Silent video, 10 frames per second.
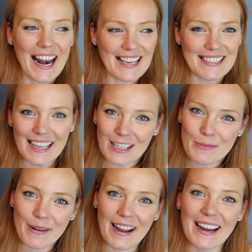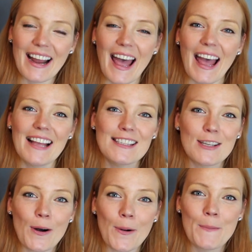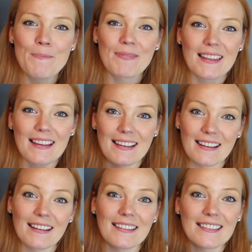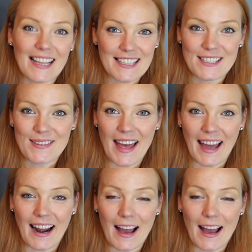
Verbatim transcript: and I celebrate. And so let's do that.